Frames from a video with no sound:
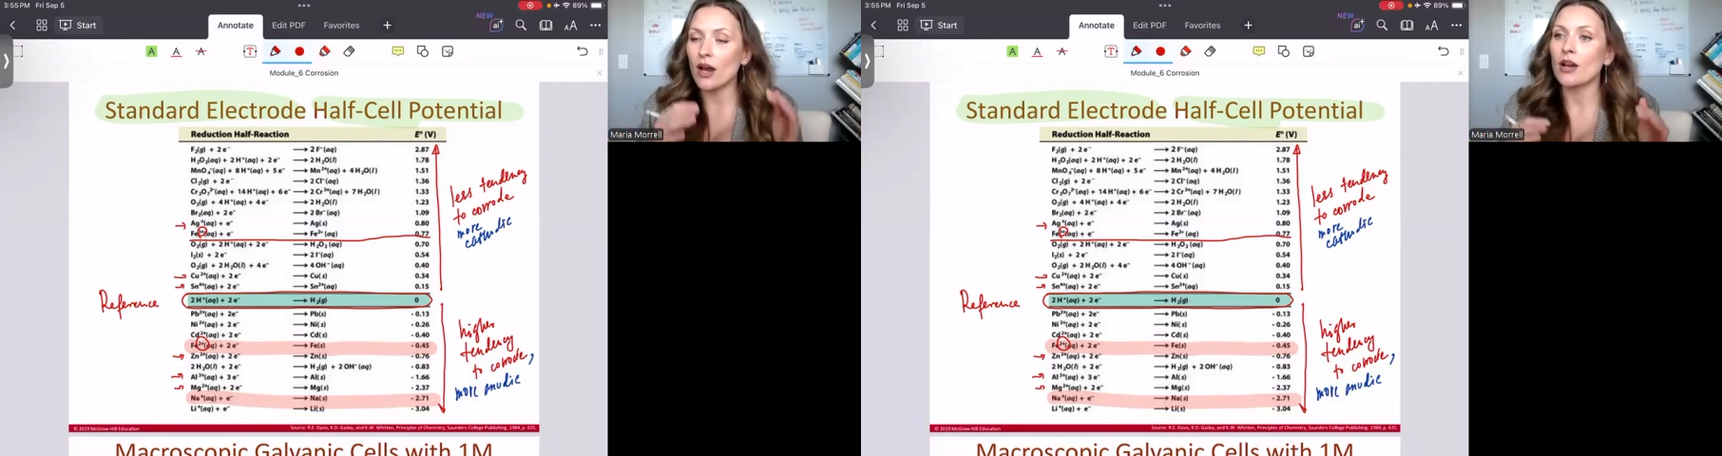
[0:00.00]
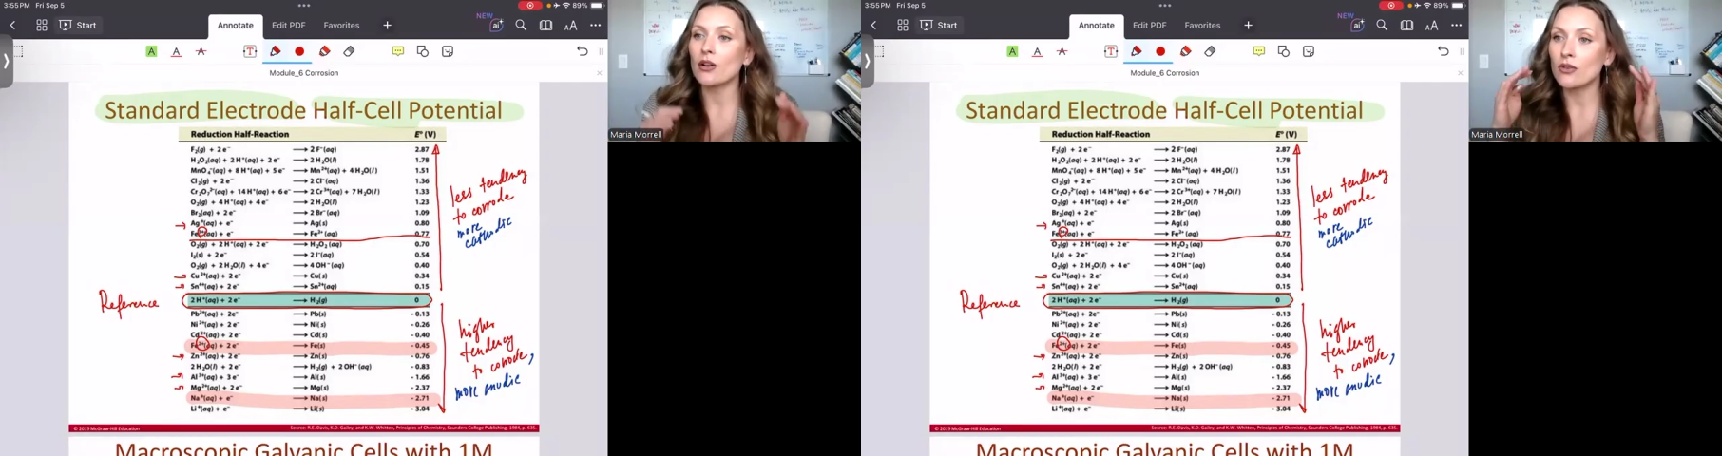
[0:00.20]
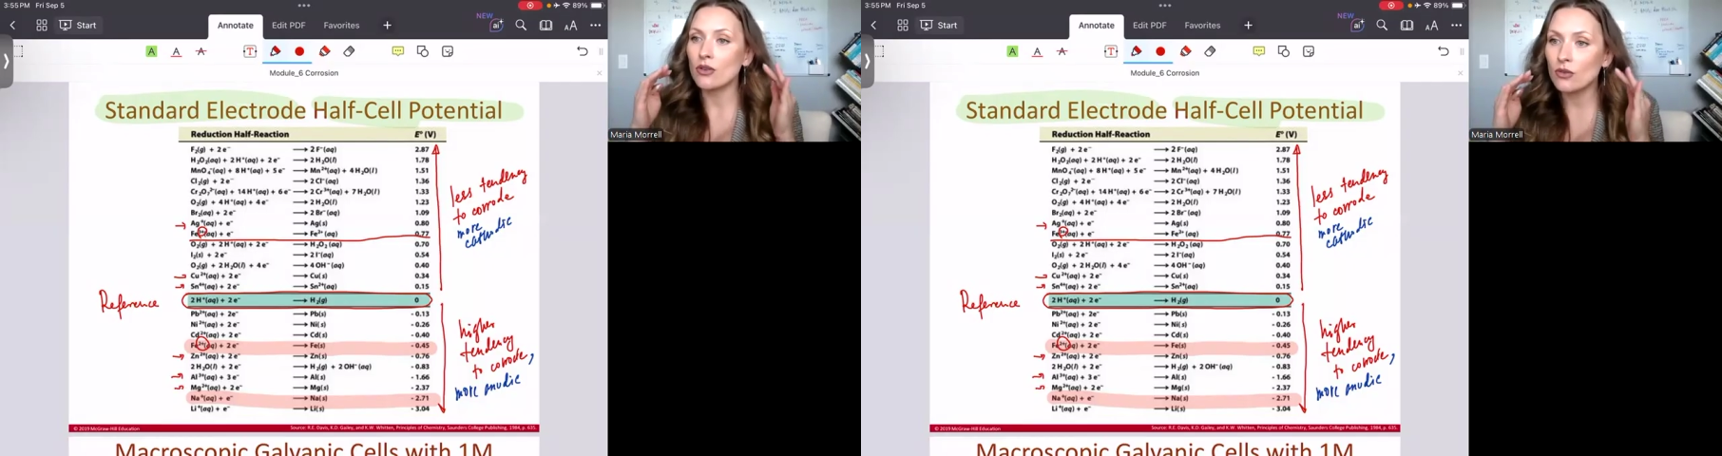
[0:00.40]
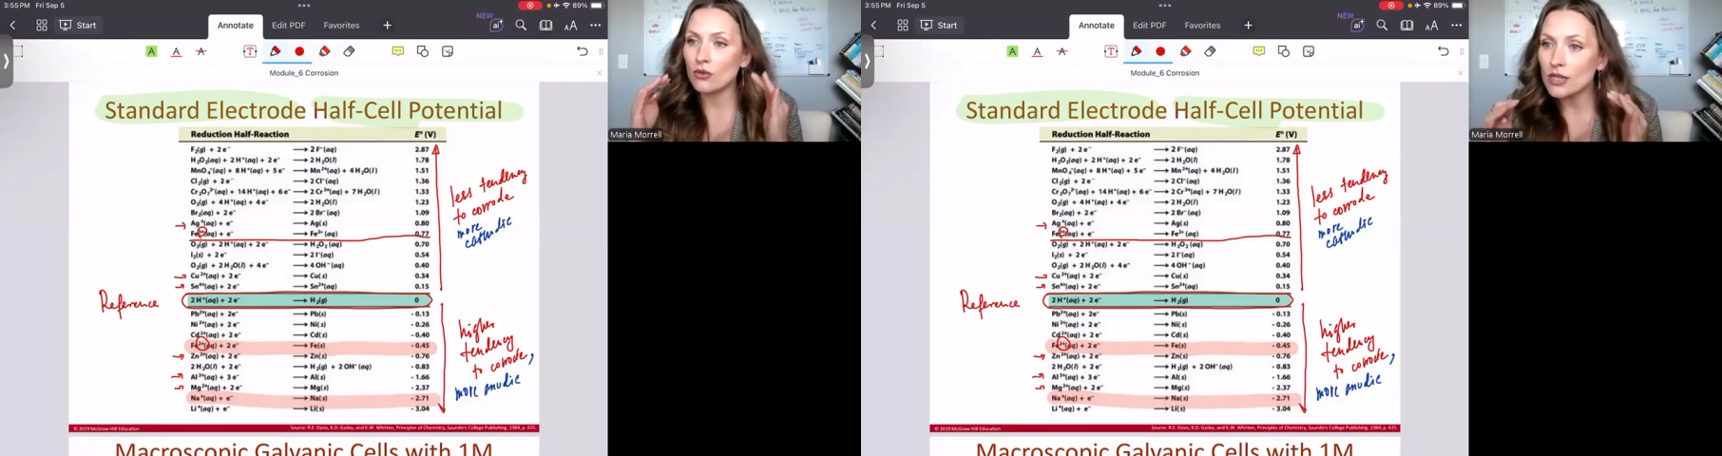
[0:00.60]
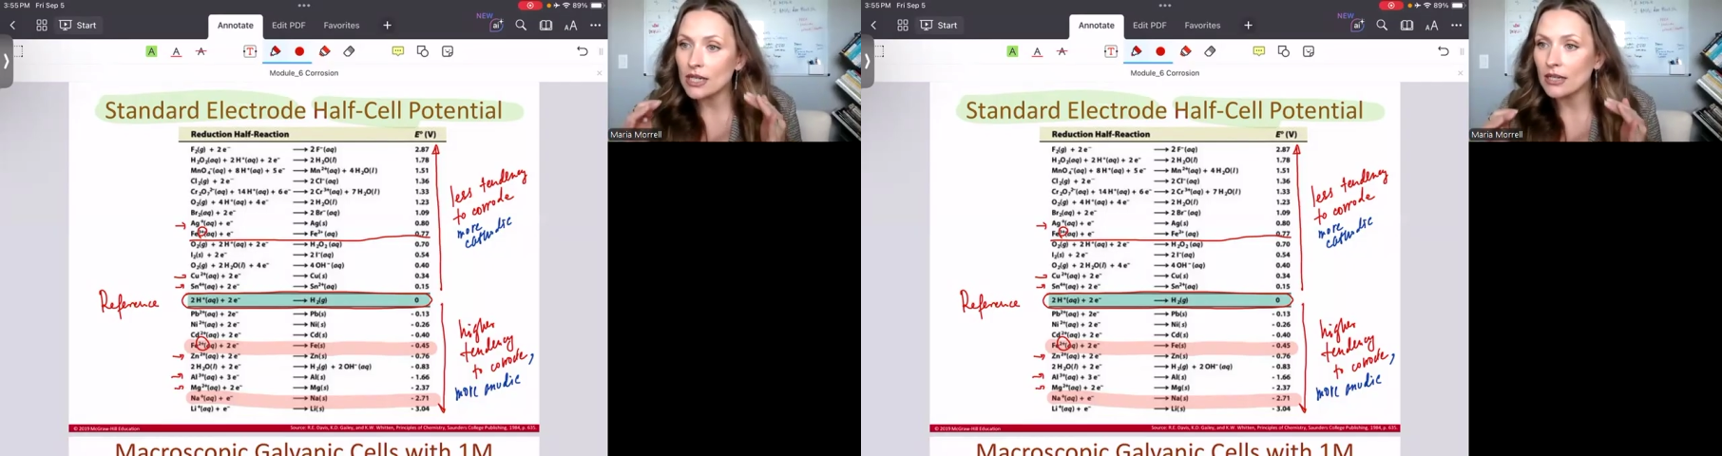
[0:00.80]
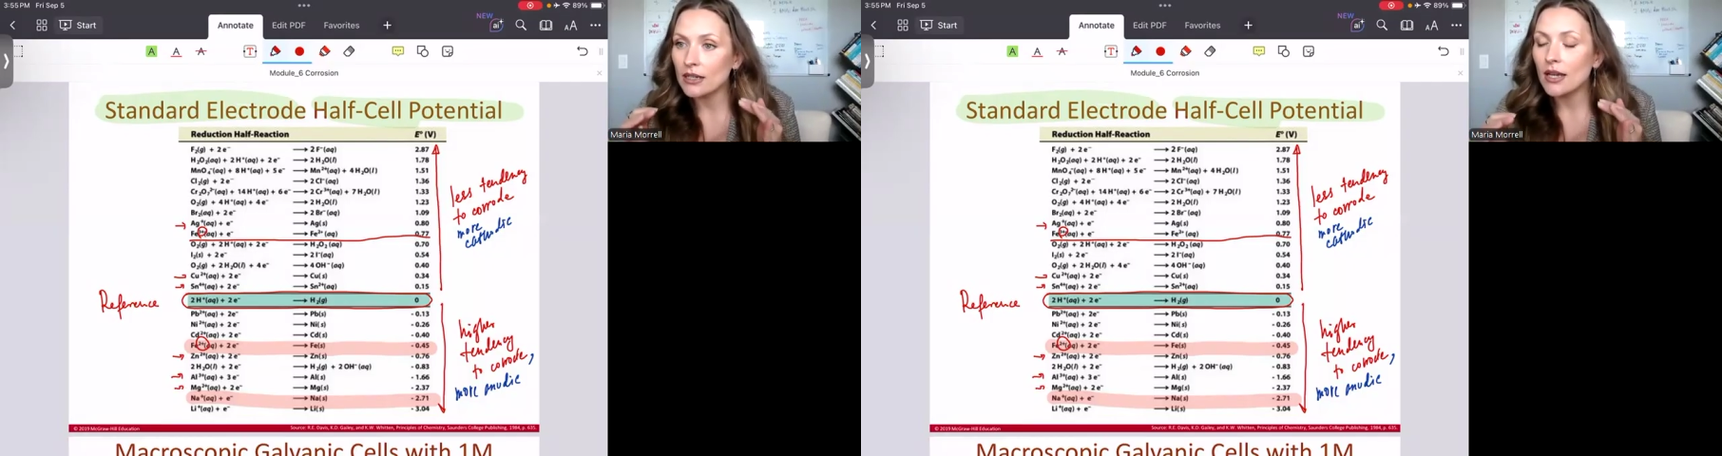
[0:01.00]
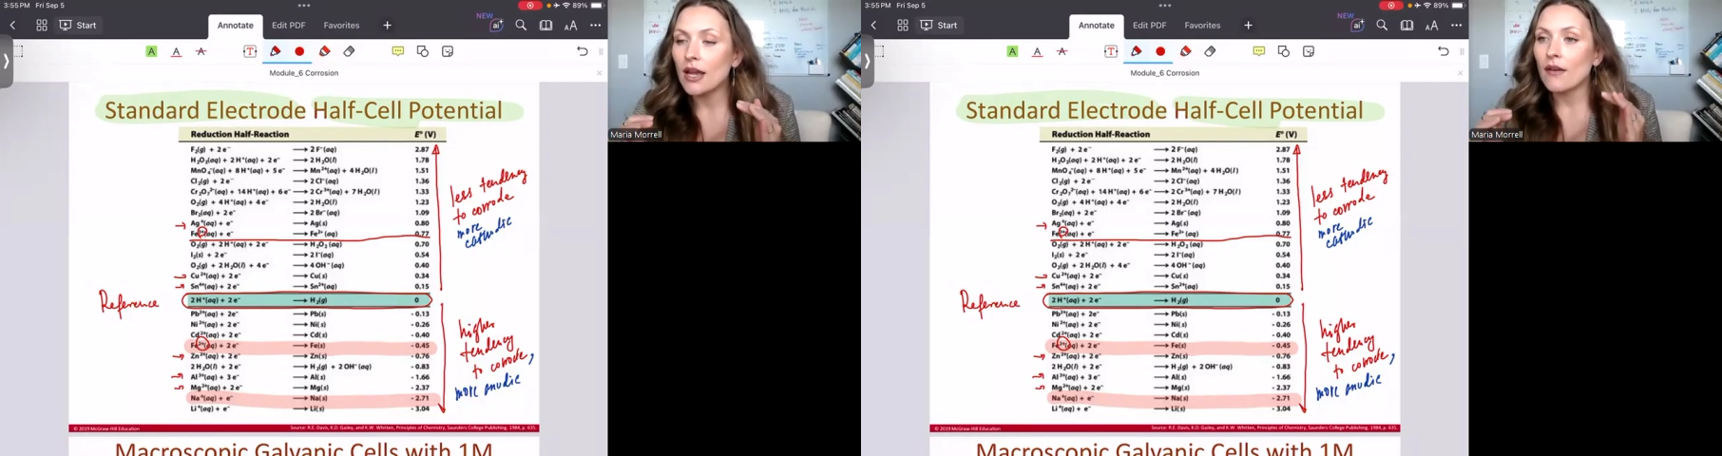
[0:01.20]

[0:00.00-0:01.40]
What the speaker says: iron 3,